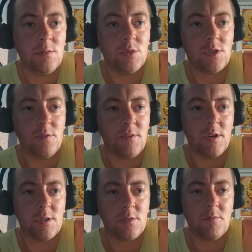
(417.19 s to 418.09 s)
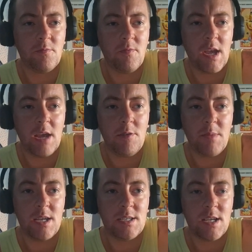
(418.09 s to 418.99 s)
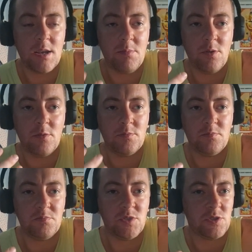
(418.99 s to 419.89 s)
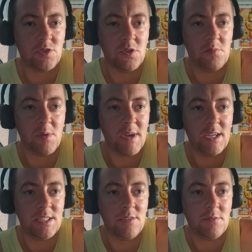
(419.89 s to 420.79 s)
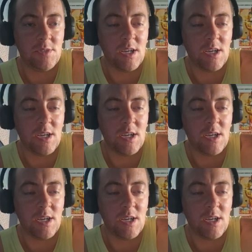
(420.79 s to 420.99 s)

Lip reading: But so far it's very basic, but just super bassy from